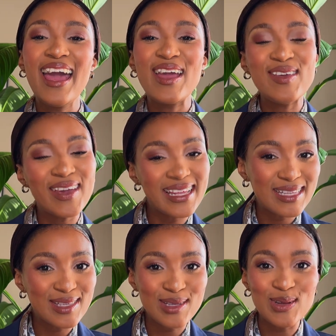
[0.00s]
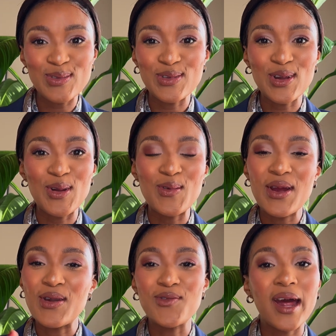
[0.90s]
you can still,
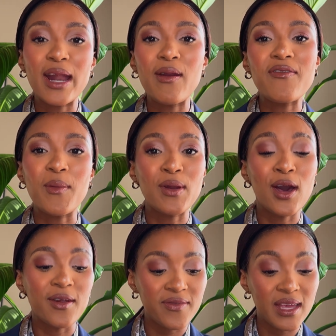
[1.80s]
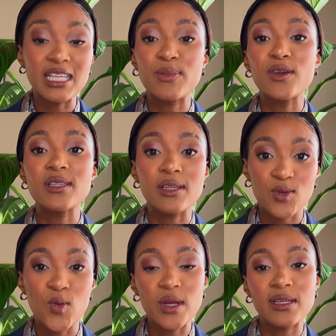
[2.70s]
run away from a lot of things, because it's
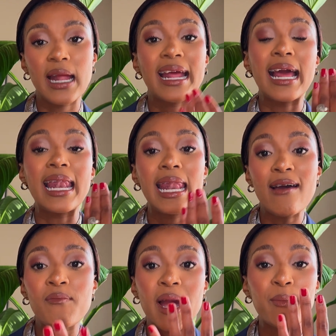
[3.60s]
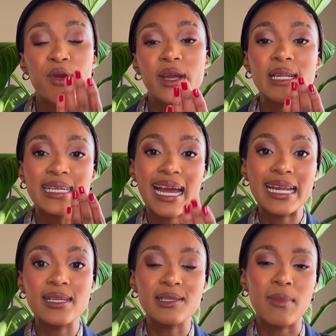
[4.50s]
always, and I love my burgundy
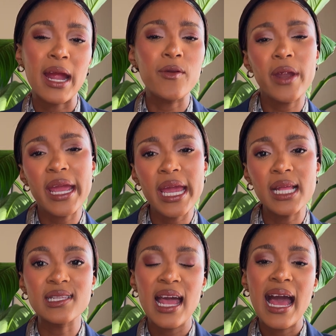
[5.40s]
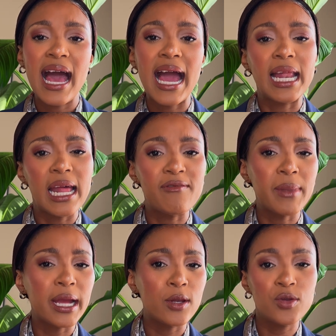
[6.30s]
colors, my reds, I love
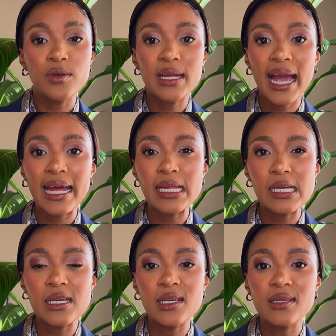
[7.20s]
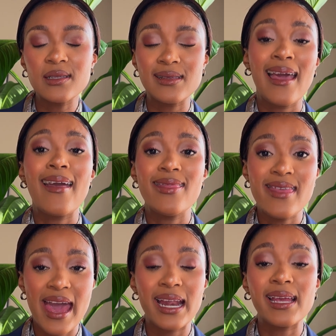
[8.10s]
my nude colors.
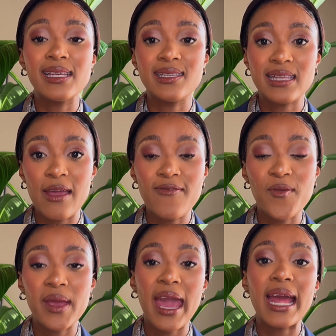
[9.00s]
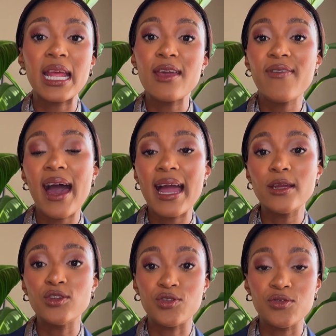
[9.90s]
that is safe for me. And if I
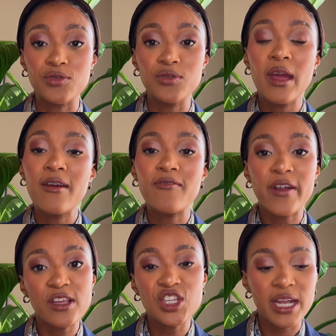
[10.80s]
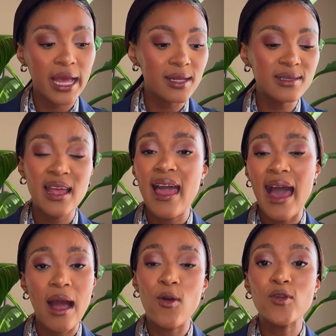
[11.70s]
do French nails,
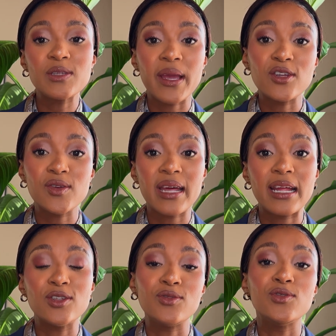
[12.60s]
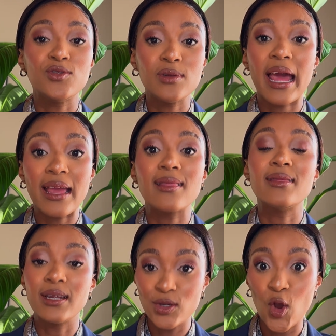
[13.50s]
I always make sure that I do like
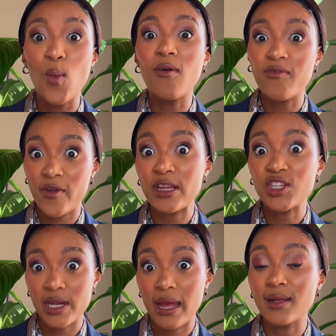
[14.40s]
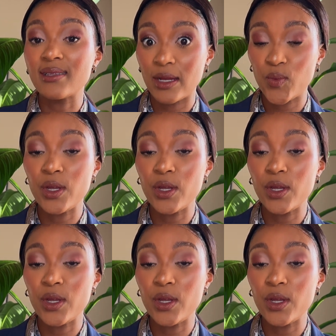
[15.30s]
the normal French nails that we